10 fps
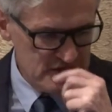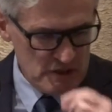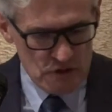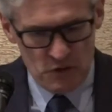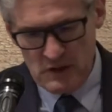
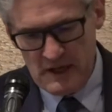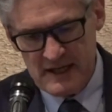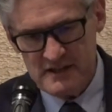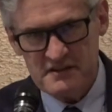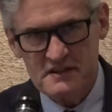
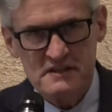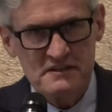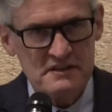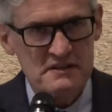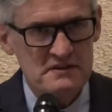localized
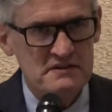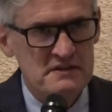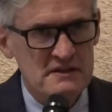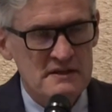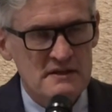
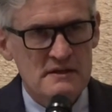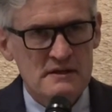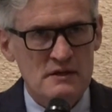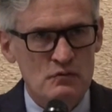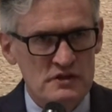disease
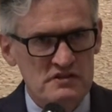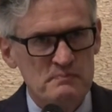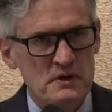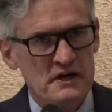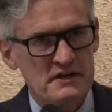in one
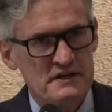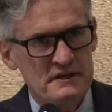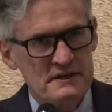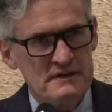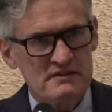spot
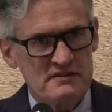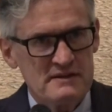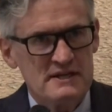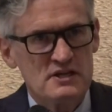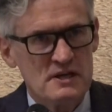that's
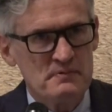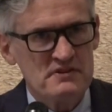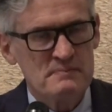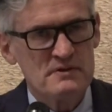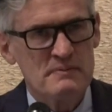
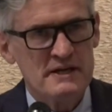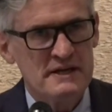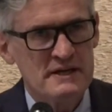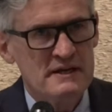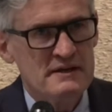encompassable
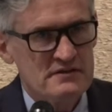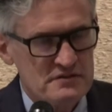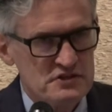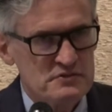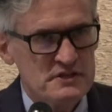by
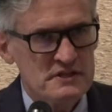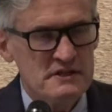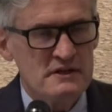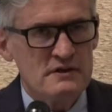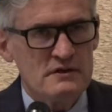surgery,
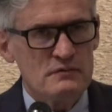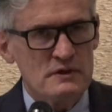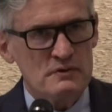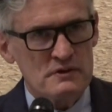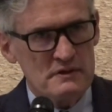
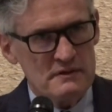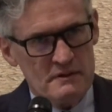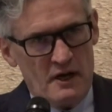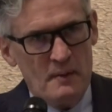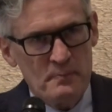we will
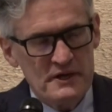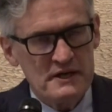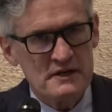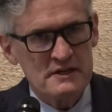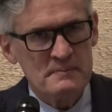
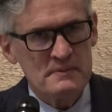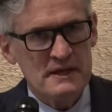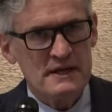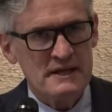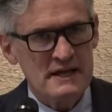operate on them,
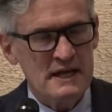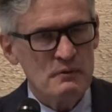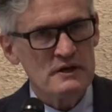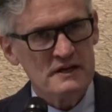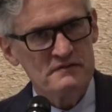and then I
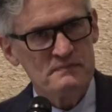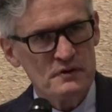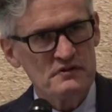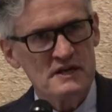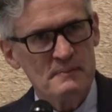will give
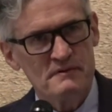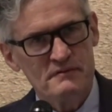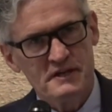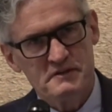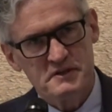post-operative
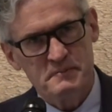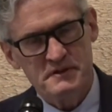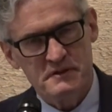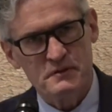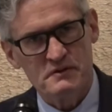
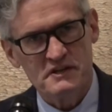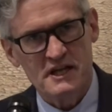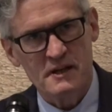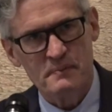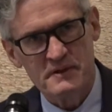radiotherapy to the whole
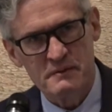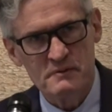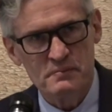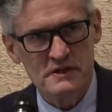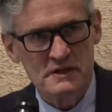scalp. And
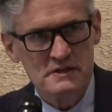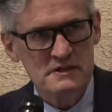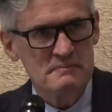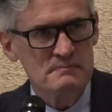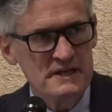we'll put a
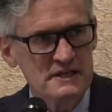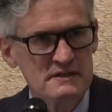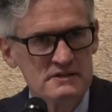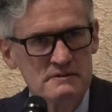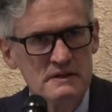good, big,
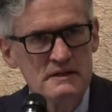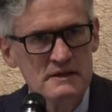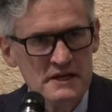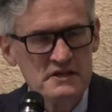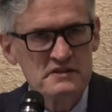
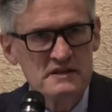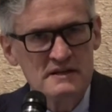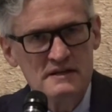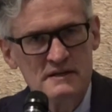nice